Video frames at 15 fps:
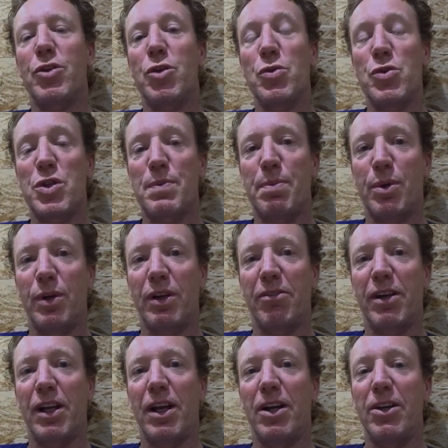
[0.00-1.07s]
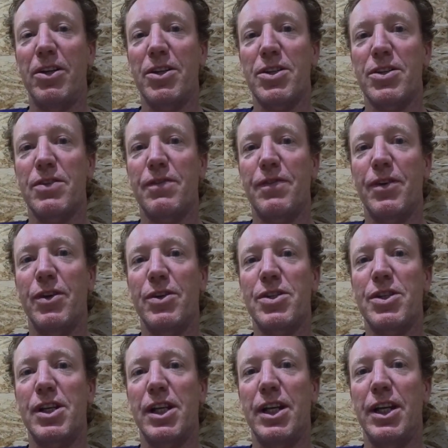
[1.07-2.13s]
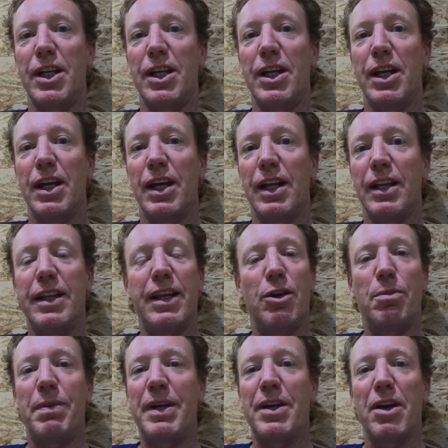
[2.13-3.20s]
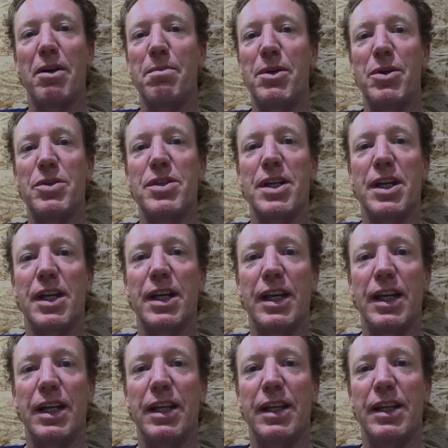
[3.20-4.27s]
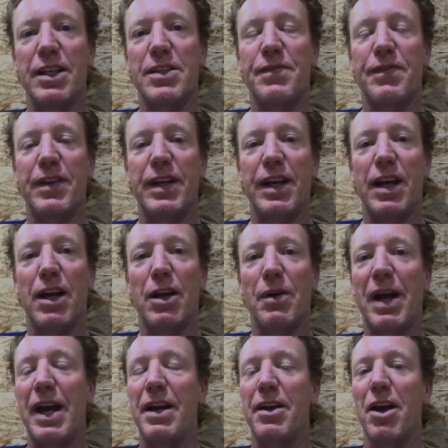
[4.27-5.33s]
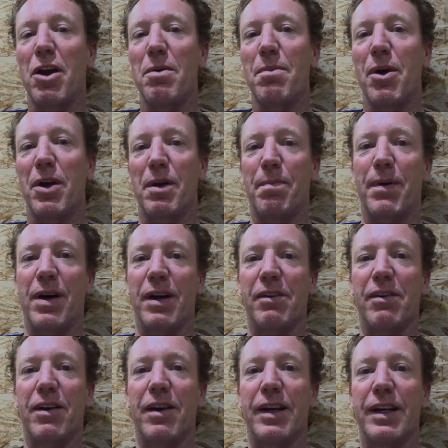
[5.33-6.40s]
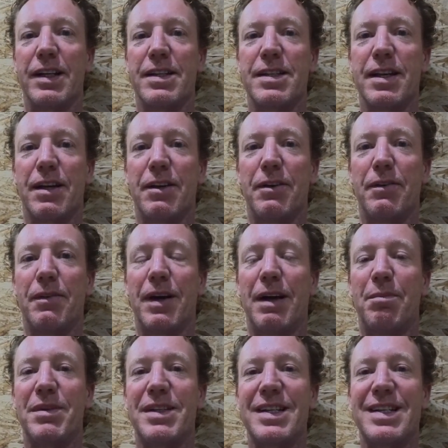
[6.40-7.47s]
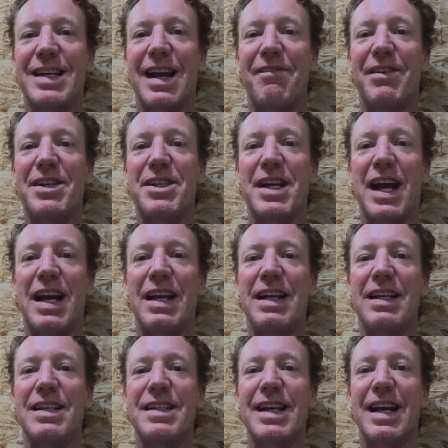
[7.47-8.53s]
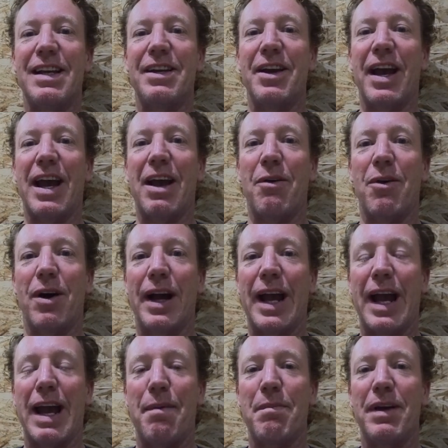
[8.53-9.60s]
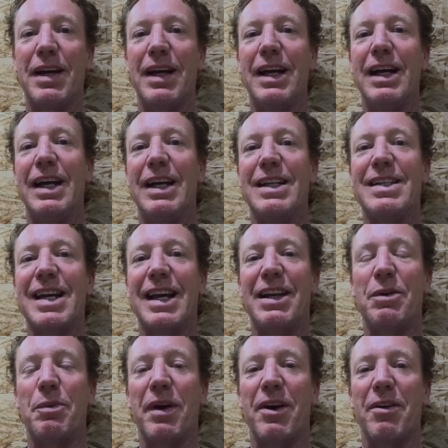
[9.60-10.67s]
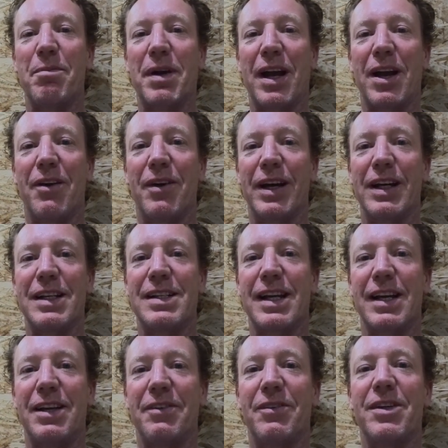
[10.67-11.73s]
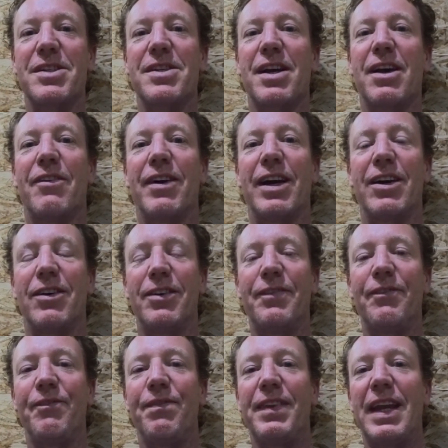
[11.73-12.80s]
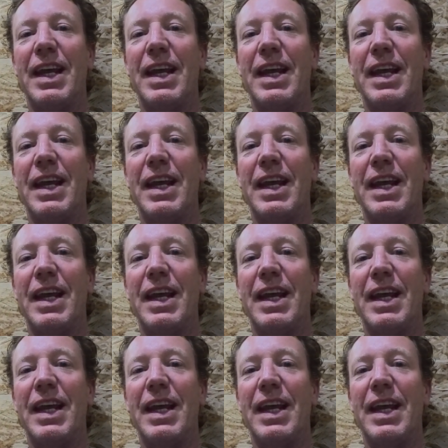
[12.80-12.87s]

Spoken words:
Two spoiler alerts. Firstly, there'll be no music in this video and no motorbike riding. So just have a chat, tell you how I am, tell you where I'm going and tell you what's going on.